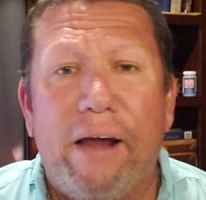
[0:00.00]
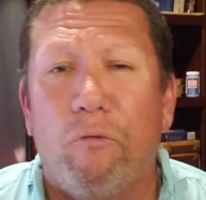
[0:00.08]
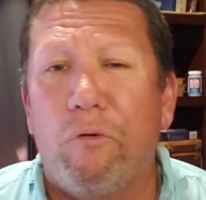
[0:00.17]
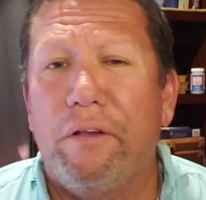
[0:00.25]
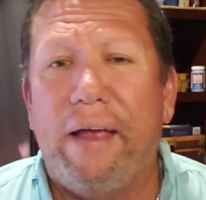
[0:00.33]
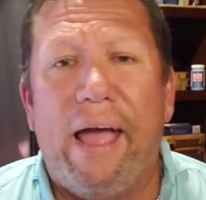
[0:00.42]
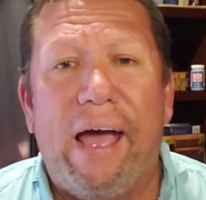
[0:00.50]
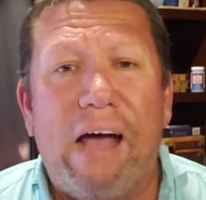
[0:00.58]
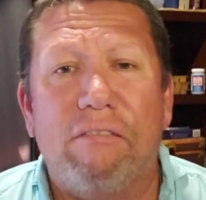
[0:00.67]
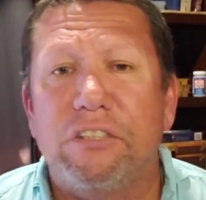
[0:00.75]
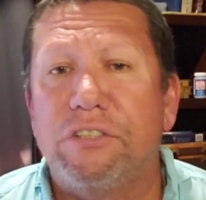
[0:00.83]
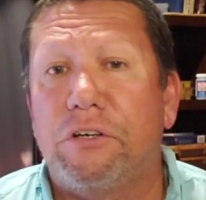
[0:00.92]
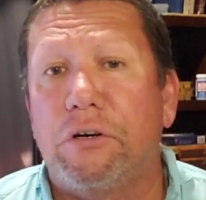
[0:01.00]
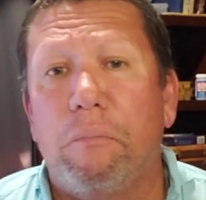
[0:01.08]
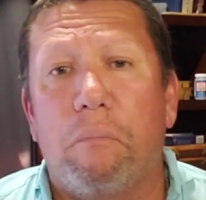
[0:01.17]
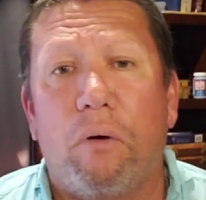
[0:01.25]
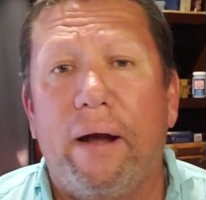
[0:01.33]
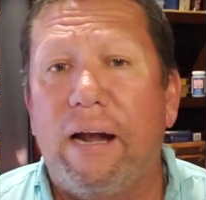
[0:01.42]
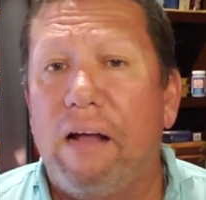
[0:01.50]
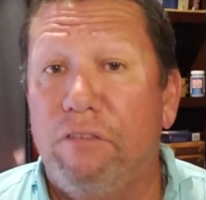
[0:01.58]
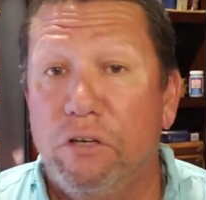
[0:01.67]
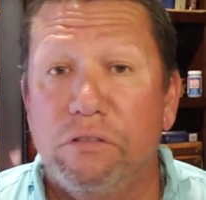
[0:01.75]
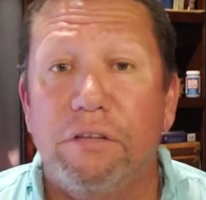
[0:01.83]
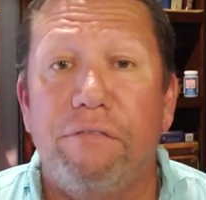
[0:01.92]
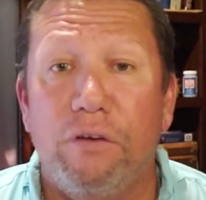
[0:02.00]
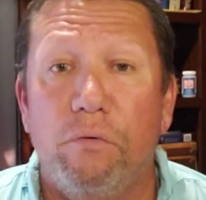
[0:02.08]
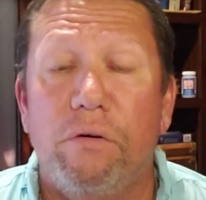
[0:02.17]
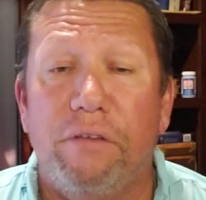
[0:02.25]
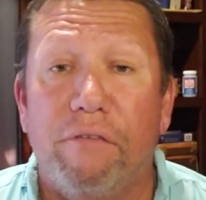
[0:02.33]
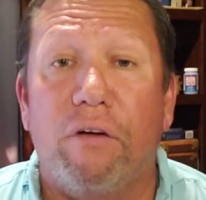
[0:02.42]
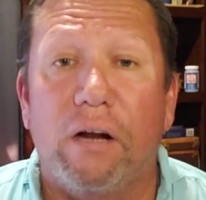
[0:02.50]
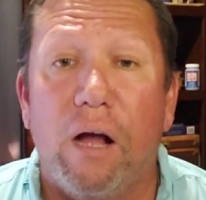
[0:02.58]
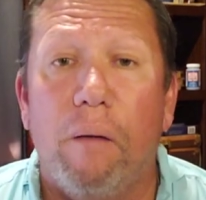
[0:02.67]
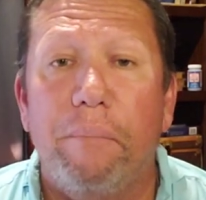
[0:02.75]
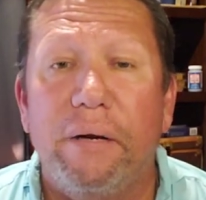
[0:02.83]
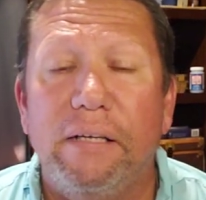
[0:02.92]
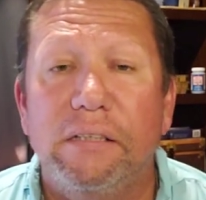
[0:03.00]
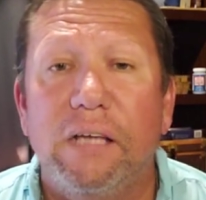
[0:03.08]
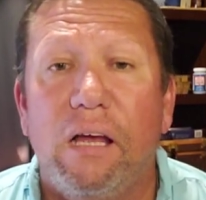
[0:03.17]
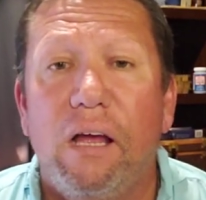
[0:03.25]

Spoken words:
don't really have a certain brand. I've used a few different companies.